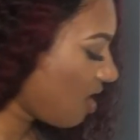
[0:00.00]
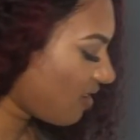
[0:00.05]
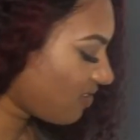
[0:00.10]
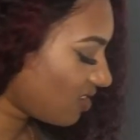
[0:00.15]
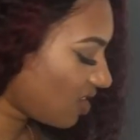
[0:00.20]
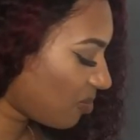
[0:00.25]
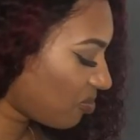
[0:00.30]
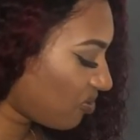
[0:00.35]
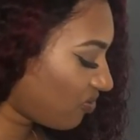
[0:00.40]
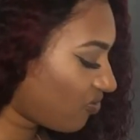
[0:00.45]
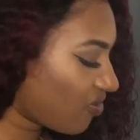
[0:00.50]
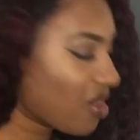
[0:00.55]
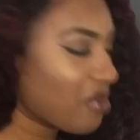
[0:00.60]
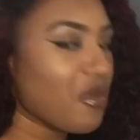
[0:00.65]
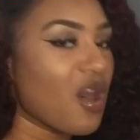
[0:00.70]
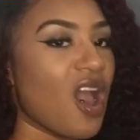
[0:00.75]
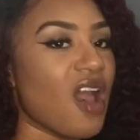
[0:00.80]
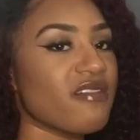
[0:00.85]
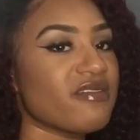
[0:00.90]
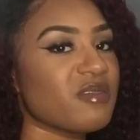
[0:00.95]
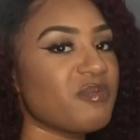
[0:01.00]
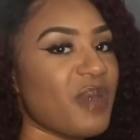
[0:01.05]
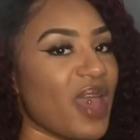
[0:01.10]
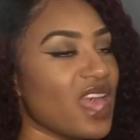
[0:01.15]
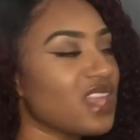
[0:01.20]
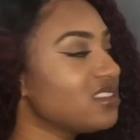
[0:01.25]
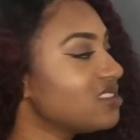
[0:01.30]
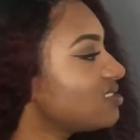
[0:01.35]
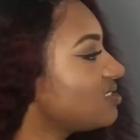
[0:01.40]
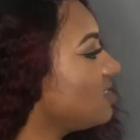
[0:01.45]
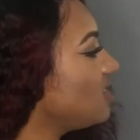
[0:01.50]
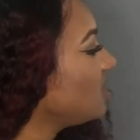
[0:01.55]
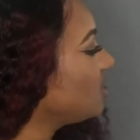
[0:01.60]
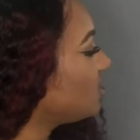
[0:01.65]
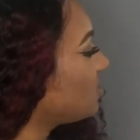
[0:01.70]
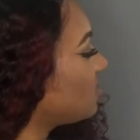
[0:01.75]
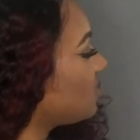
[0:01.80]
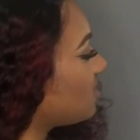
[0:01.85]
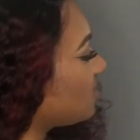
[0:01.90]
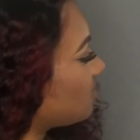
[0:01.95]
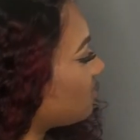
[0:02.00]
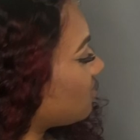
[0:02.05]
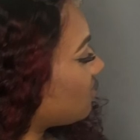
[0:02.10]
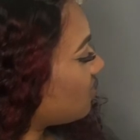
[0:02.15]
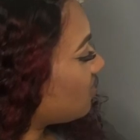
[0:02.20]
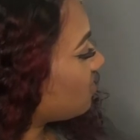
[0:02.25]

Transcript: think I prefer my other pens. These just